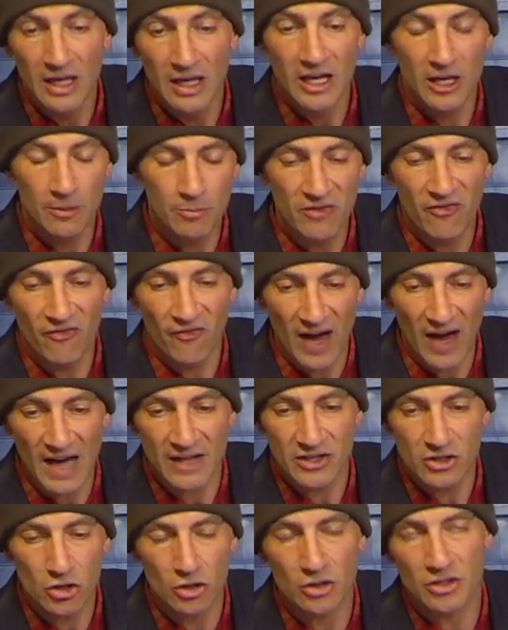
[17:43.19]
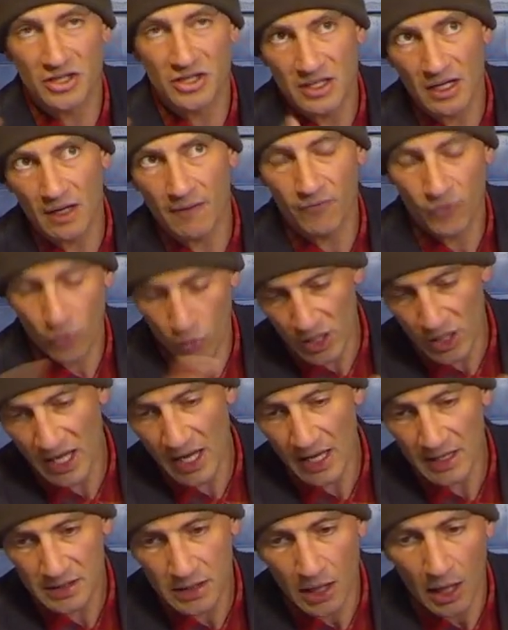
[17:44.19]
It'd be faster to stiff 3
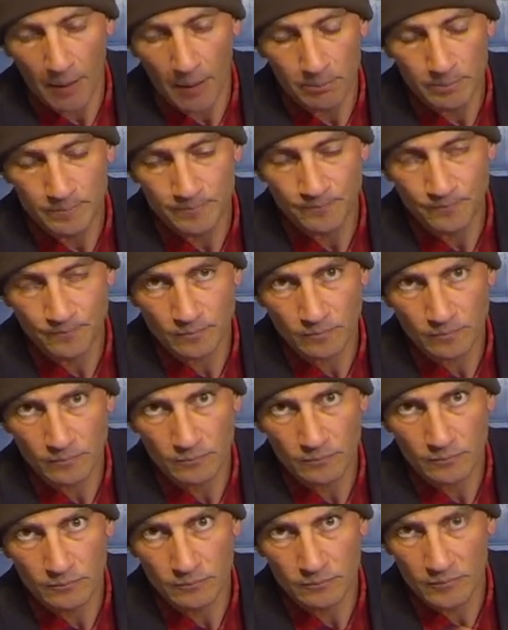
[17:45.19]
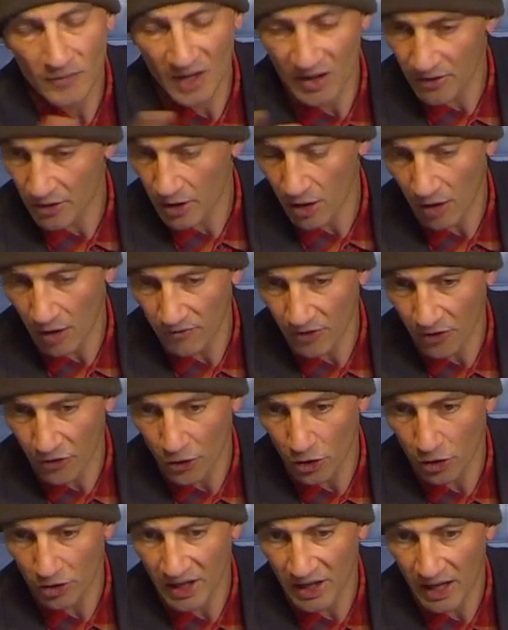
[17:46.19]
gates up and then carve the
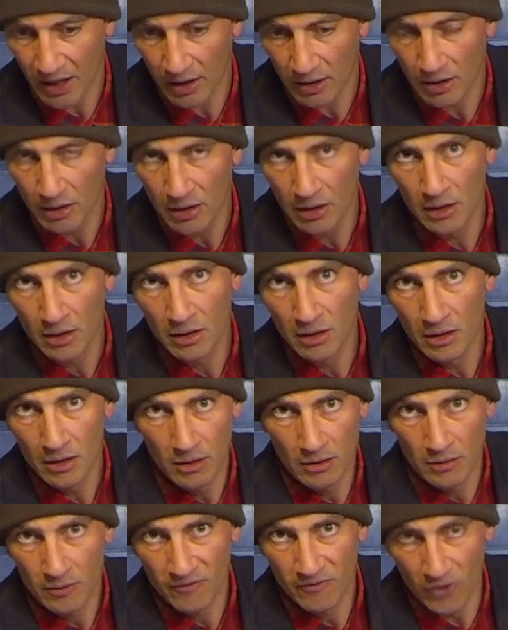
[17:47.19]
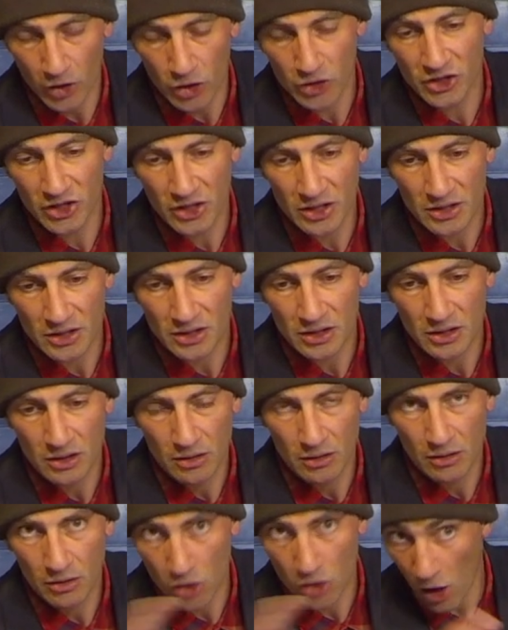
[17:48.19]
third gate versus
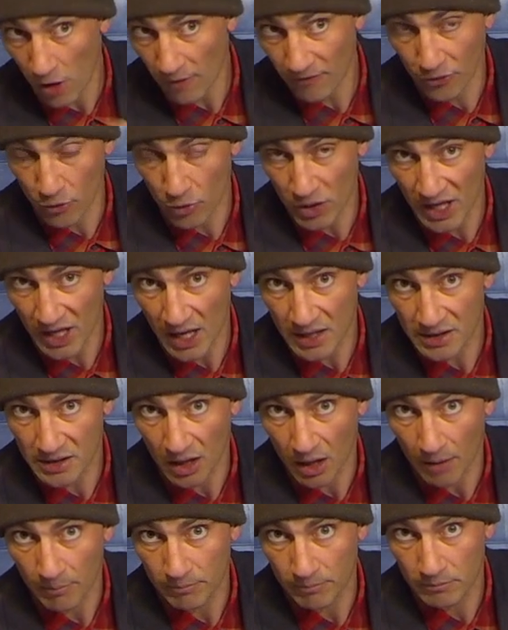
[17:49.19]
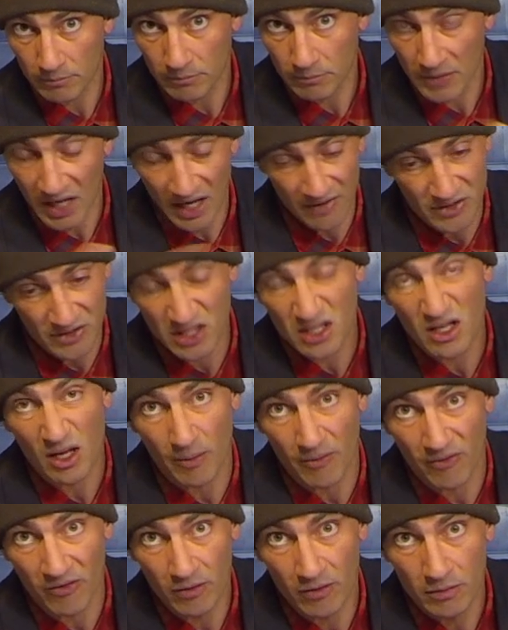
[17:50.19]
carve 3 gates up and have to
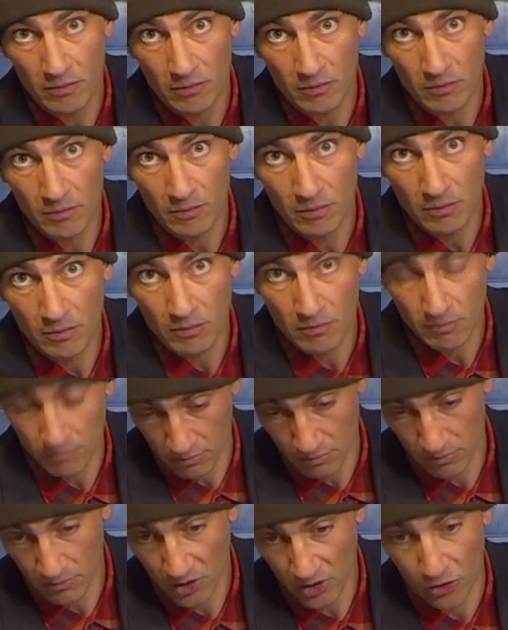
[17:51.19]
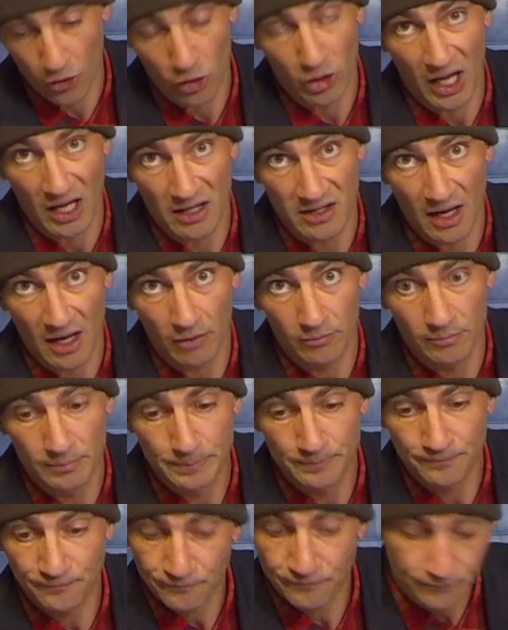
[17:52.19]
stiff the third gate down.
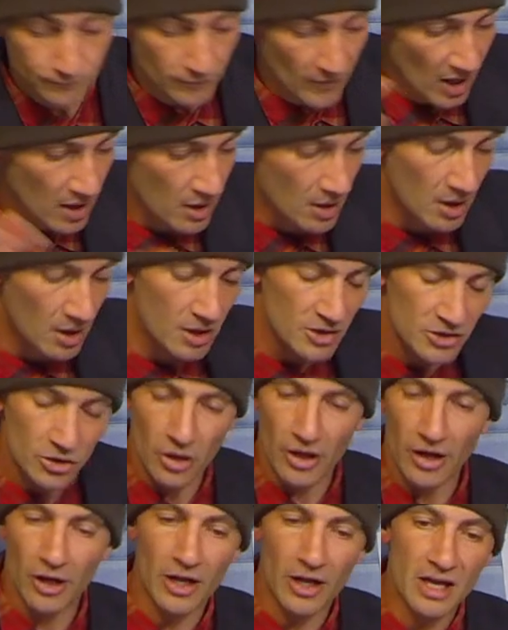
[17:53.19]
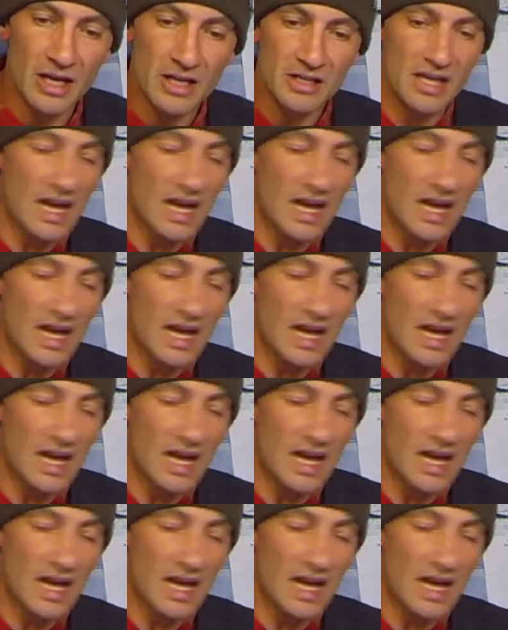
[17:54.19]
So there it is.